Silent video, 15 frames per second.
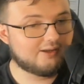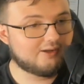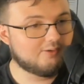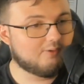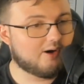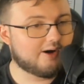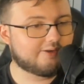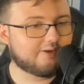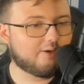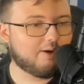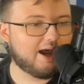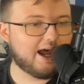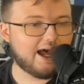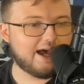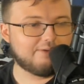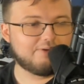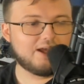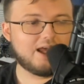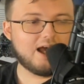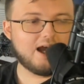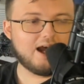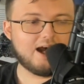do also have
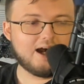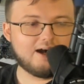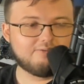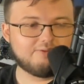uh,